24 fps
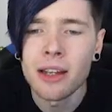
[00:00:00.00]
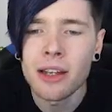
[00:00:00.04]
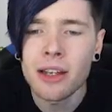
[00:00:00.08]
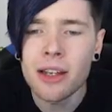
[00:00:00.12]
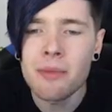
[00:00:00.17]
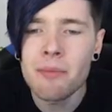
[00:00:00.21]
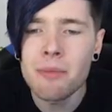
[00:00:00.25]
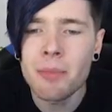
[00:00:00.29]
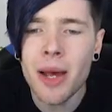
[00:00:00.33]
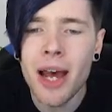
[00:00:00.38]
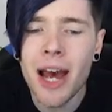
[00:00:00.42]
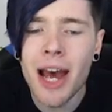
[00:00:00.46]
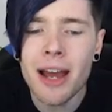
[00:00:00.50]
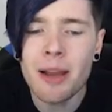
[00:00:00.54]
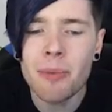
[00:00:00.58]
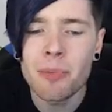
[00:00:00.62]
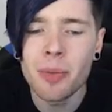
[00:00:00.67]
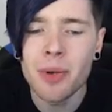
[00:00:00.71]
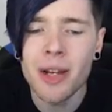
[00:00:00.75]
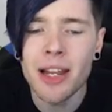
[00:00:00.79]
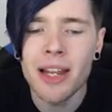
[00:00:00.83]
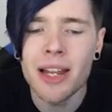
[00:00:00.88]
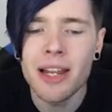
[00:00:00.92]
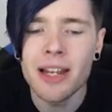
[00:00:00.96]
Come back,
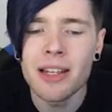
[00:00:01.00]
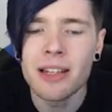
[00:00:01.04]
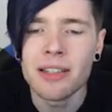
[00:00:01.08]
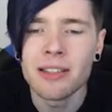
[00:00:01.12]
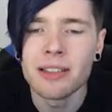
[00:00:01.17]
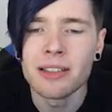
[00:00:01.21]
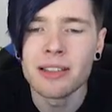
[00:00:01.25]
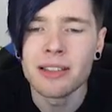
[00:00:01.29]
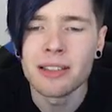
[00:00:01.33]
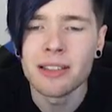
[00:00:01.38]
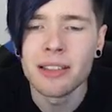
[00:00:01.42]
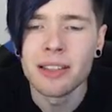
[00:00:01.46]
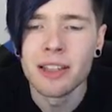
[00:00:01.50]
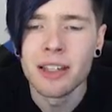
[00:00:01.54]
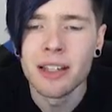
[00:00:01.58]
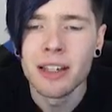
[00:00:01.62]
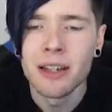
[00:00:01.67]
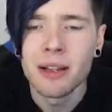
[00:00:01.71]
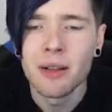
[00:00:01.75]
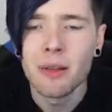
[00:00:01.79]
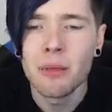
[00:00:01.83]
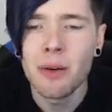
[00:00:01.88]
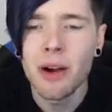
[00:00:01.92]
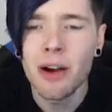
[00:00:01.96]
please.
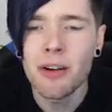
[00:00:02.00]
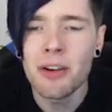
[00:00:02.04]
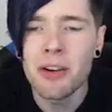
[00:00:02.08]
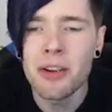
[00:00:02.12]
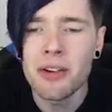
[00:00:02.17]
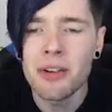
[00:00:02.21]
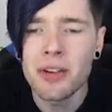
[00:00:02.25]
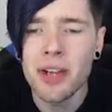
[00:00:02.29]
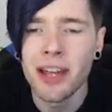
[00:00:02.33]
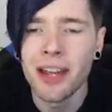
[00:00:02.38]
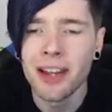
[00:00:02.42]
Why are you?